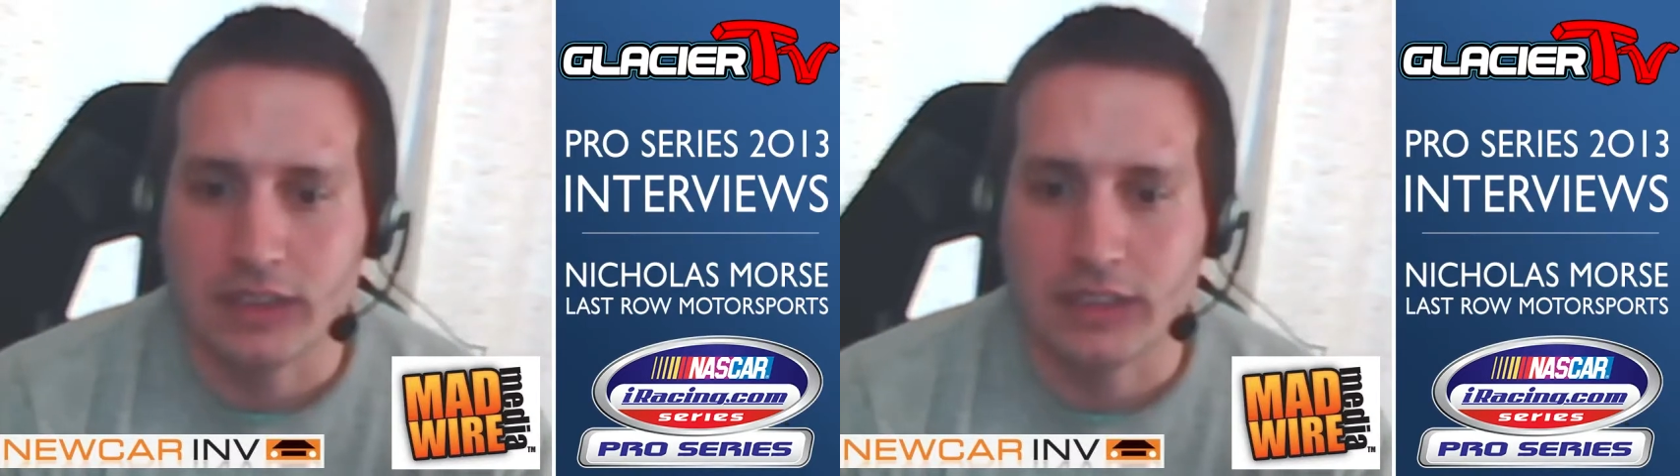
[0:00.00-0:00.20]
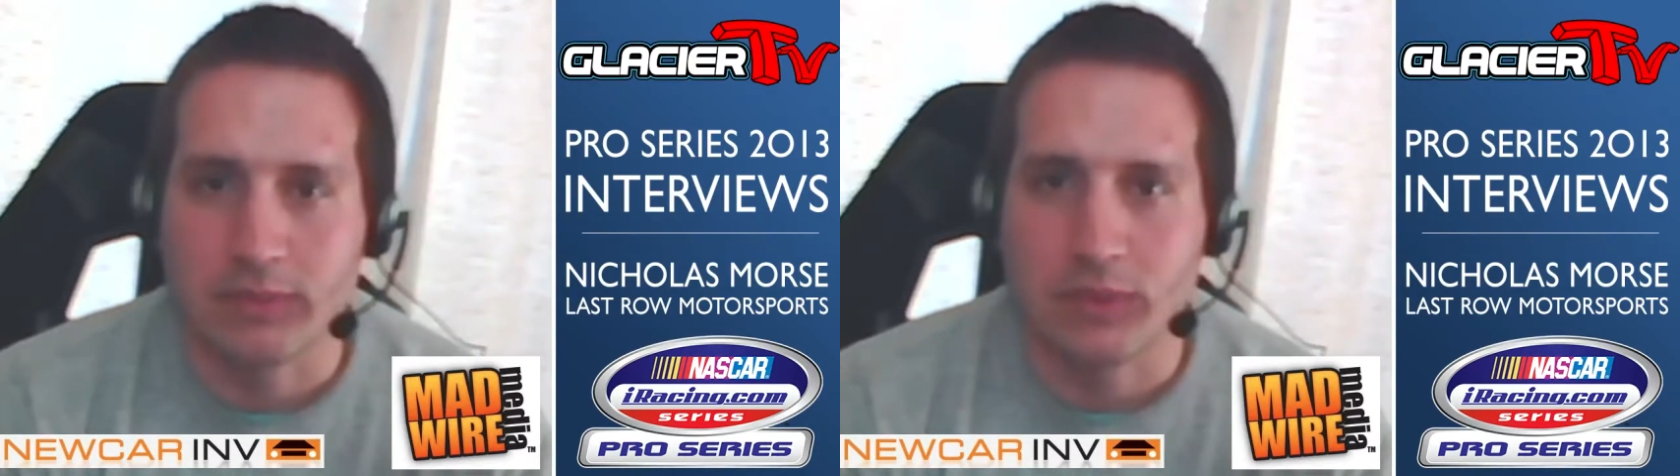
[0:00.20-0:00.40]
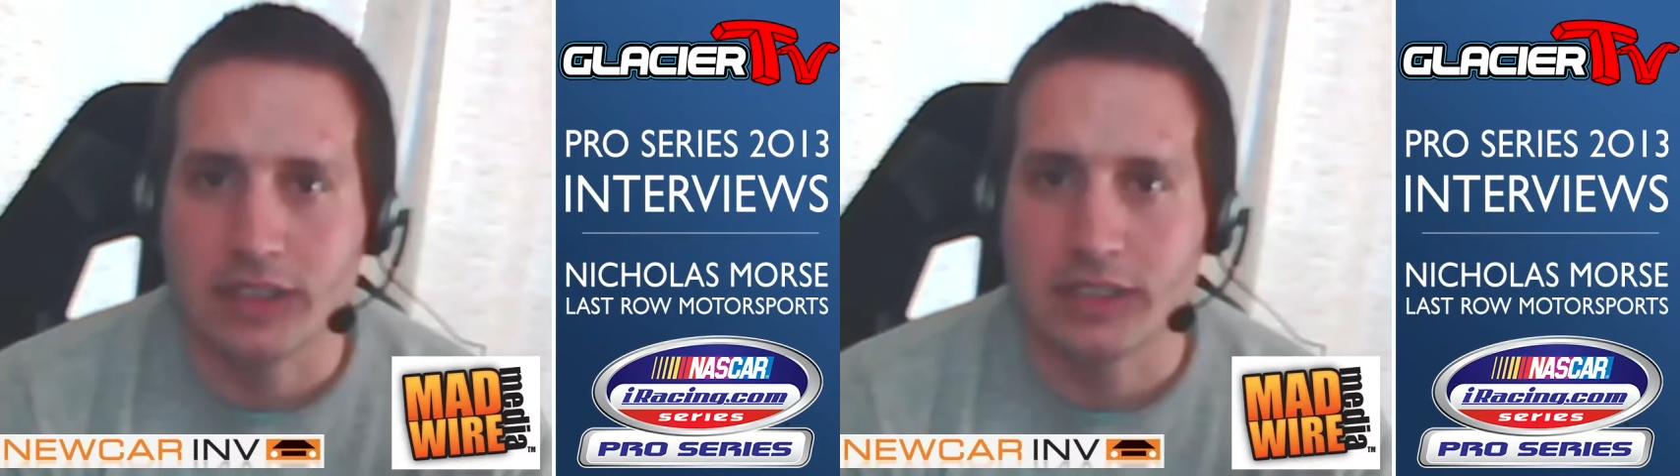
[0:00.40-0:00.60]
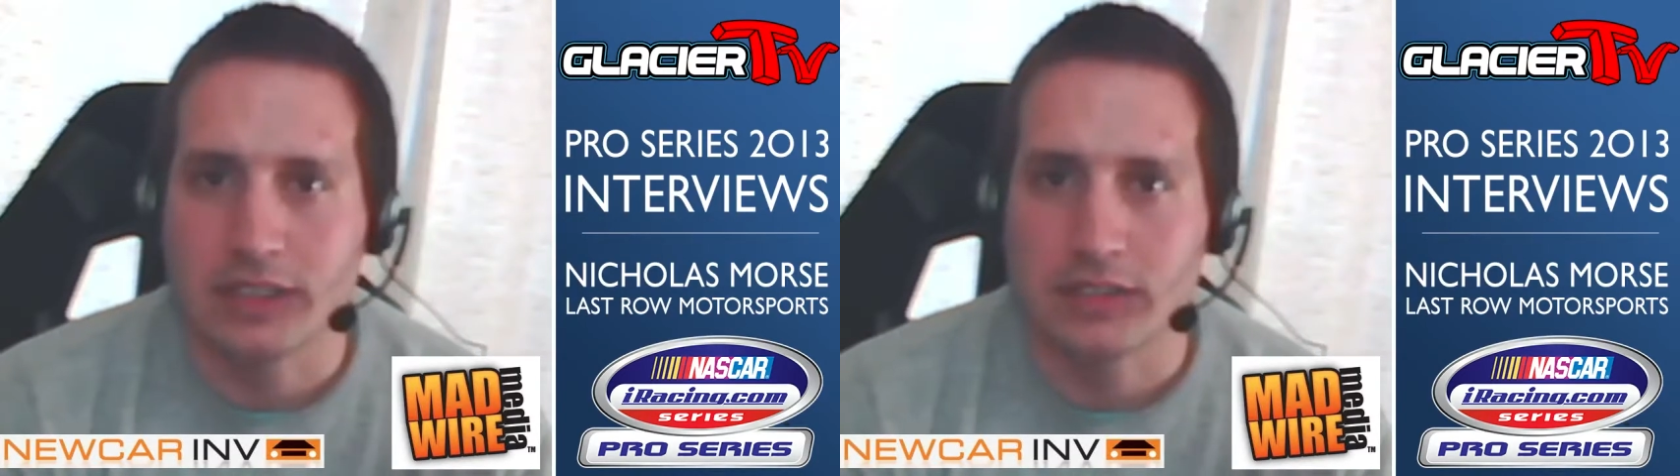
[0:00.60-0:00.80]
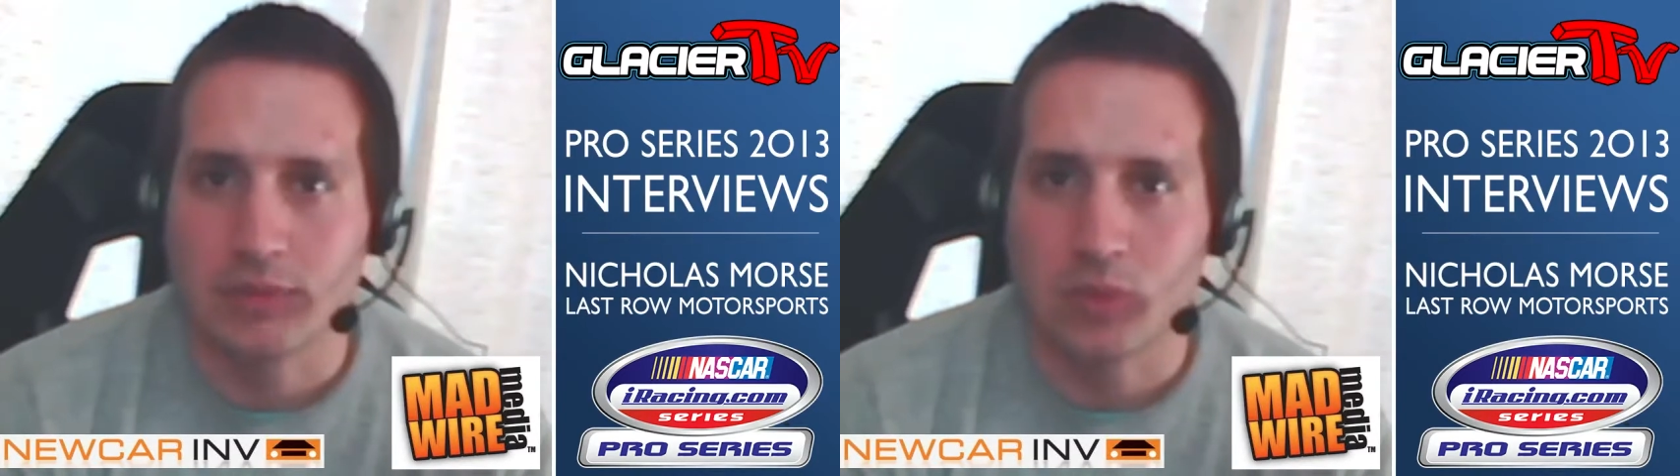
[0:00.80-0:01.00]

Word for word: sim racing is number